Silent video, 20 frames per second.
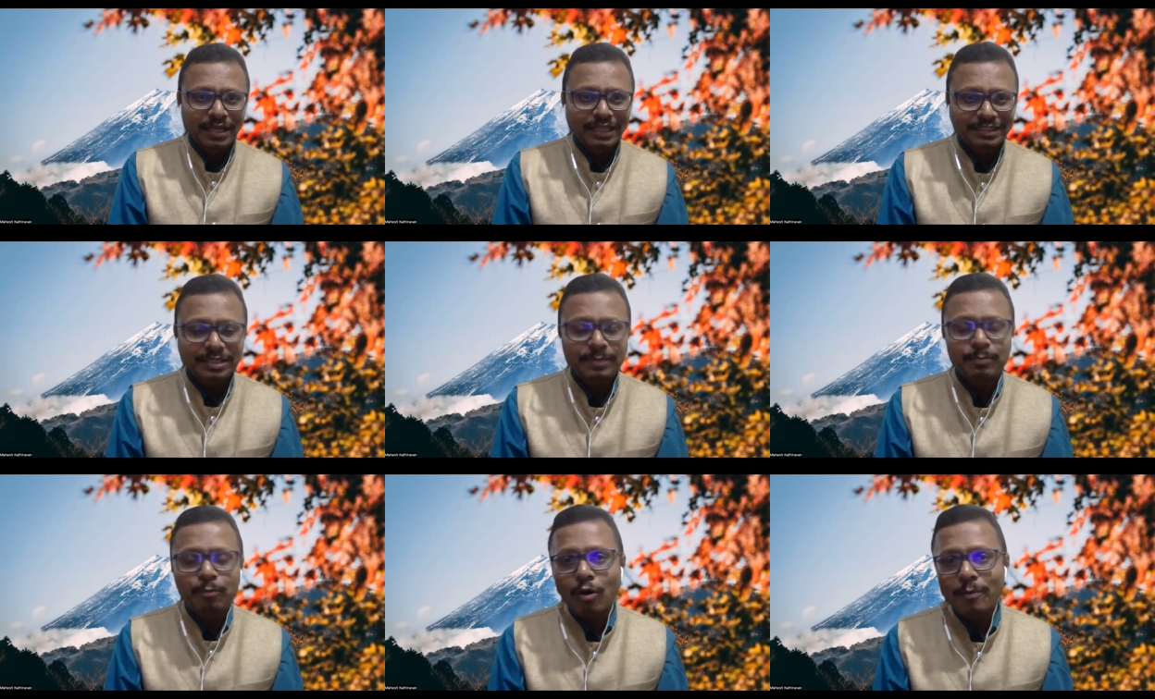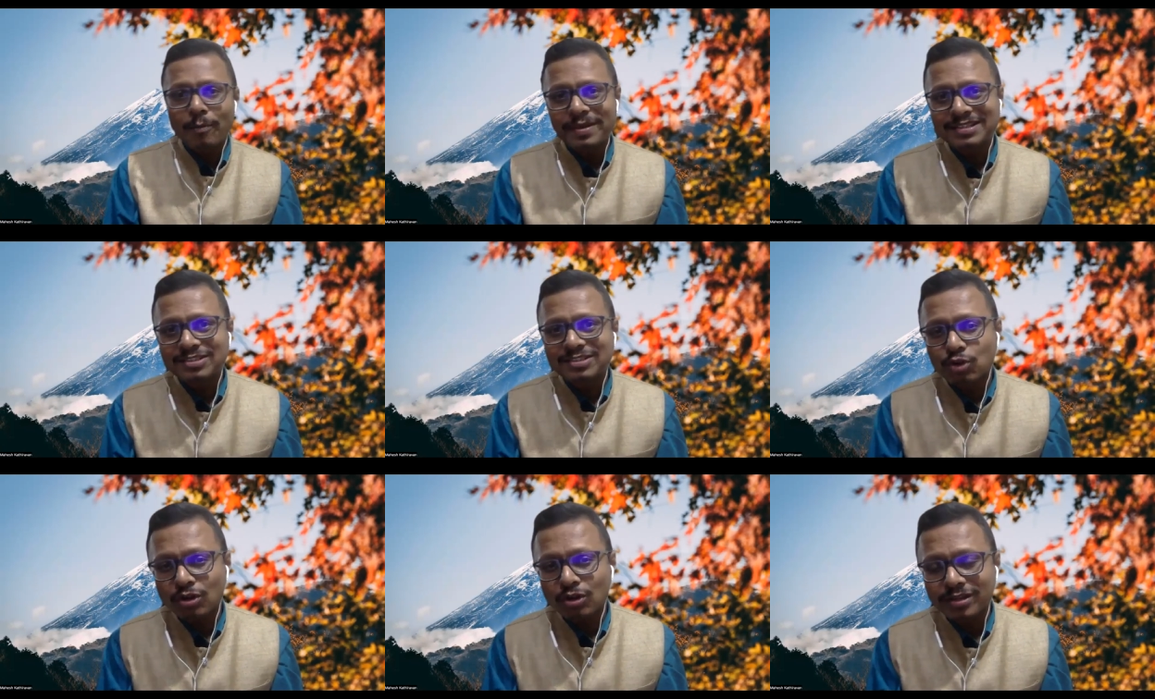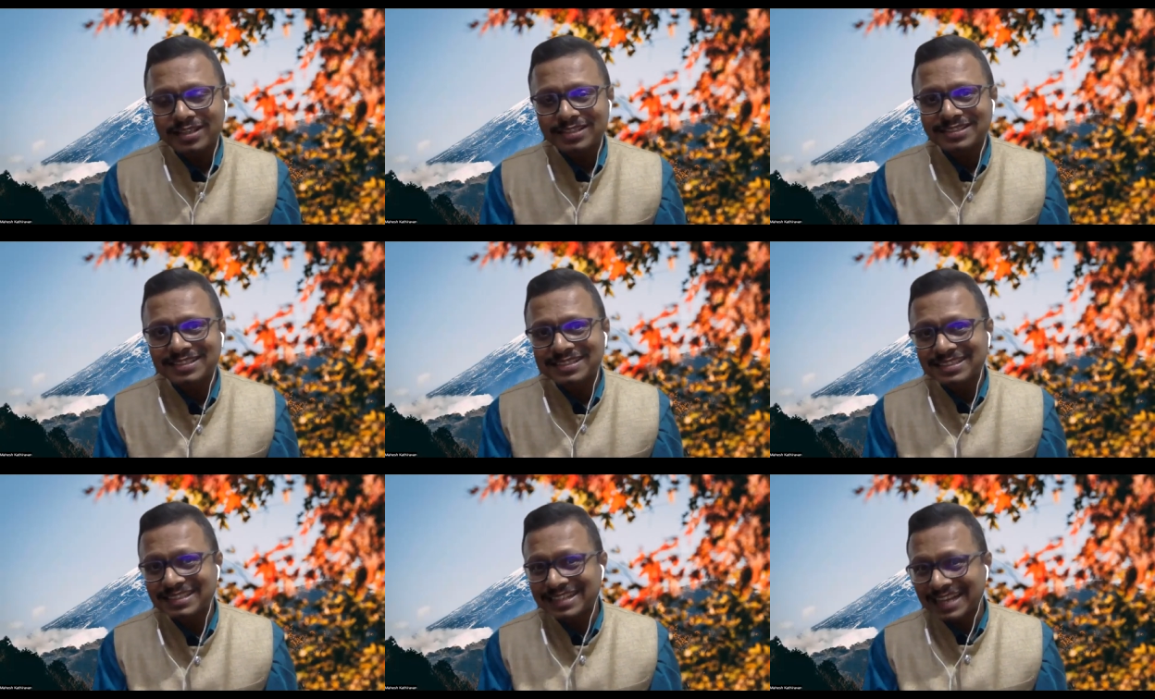See, Bombay Stock
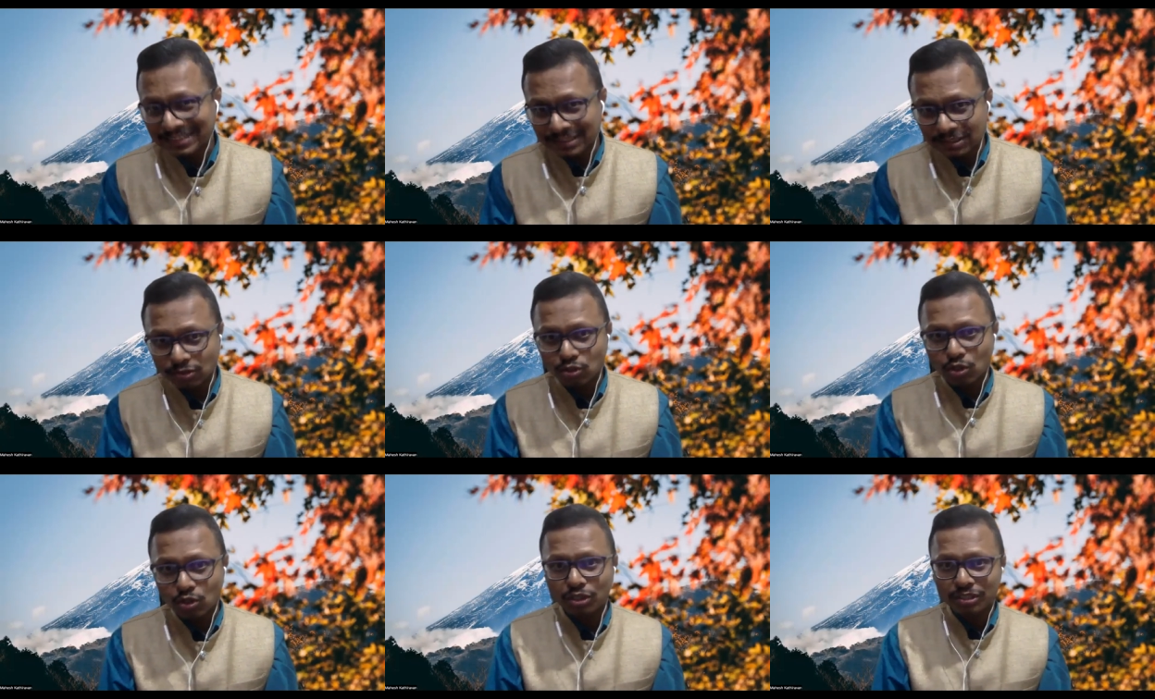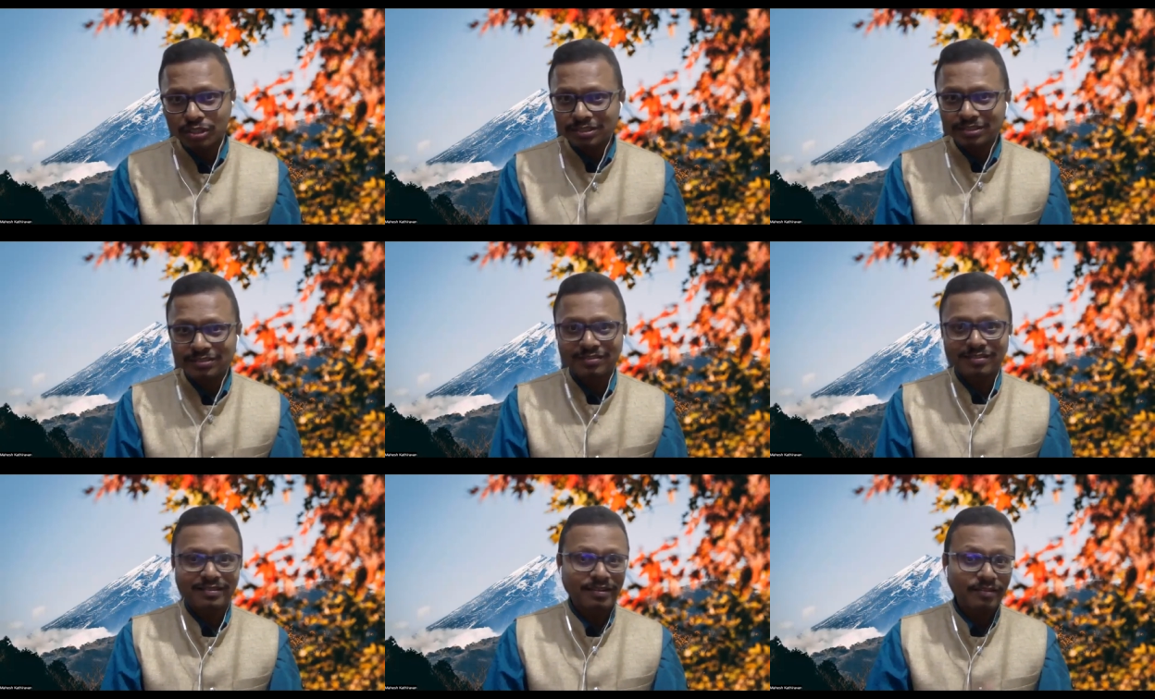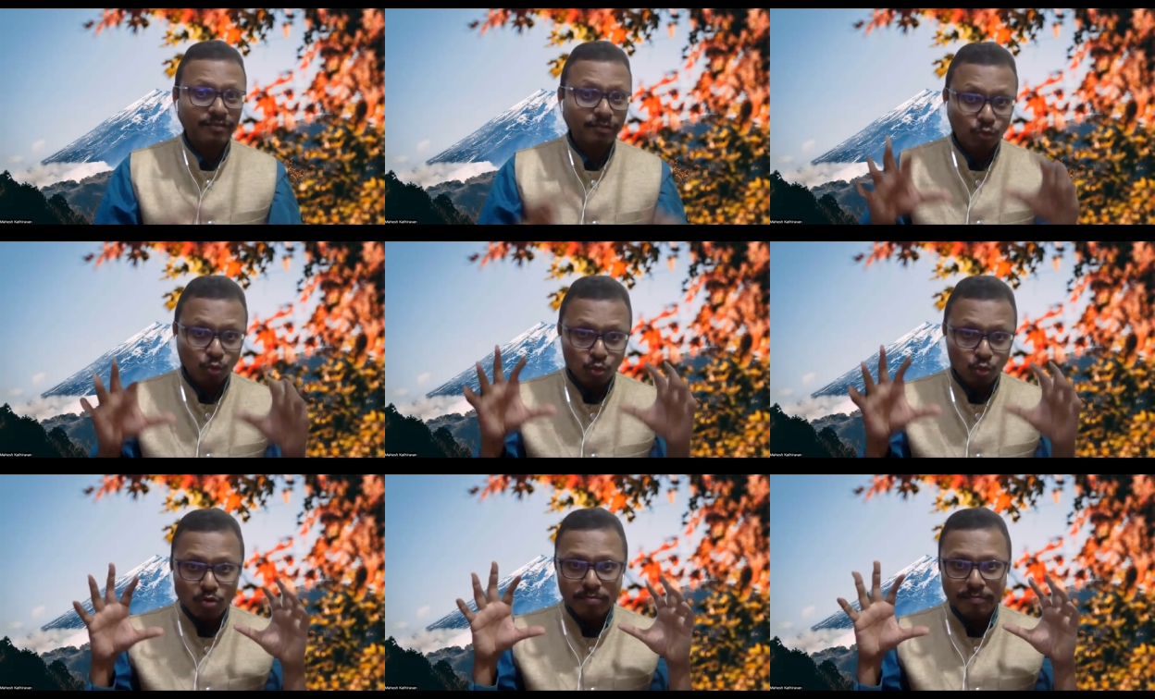Exchange and National Stock Exchange are
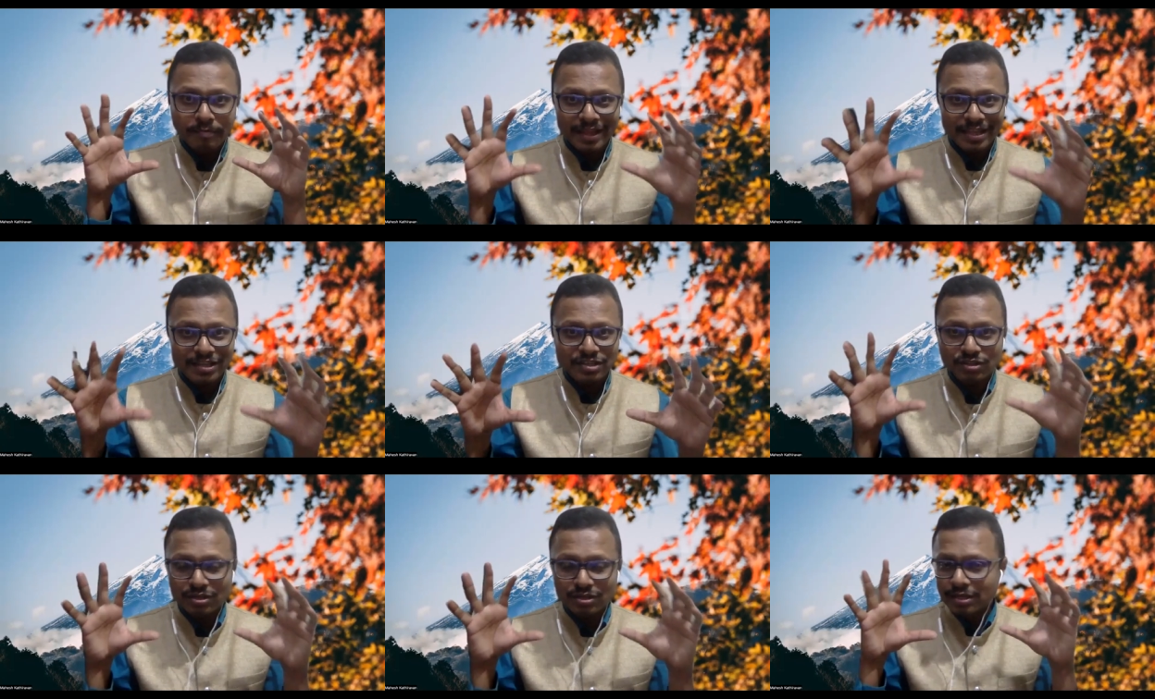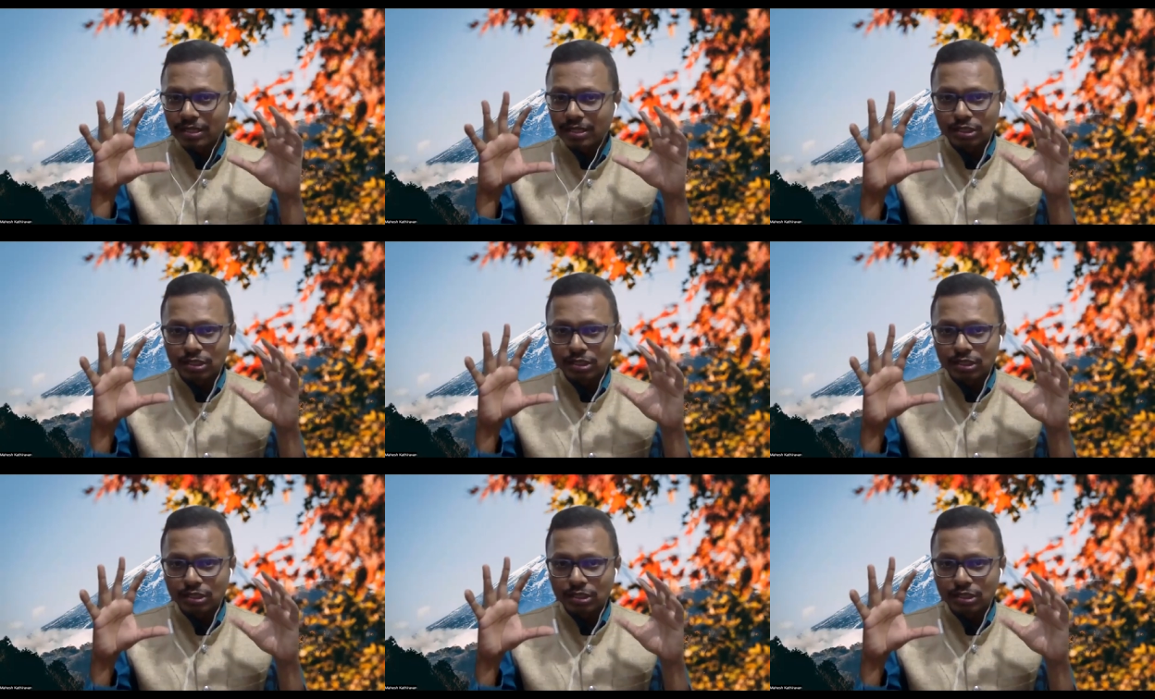two major